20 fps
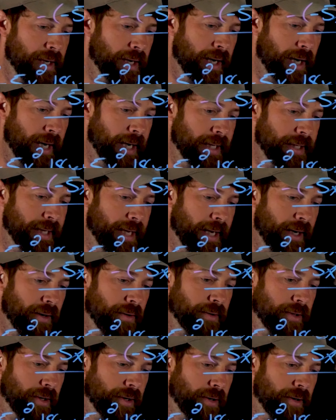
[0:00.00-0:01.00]
I
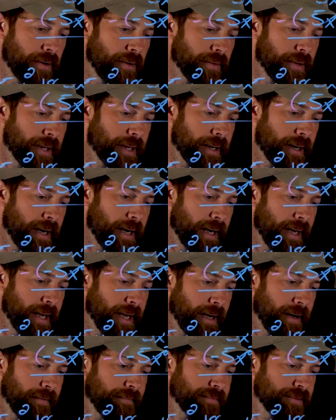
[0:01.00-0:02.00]
now know that I
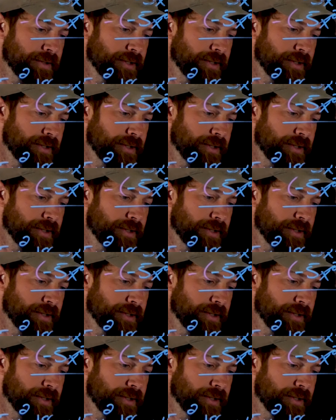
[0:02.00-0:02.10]
have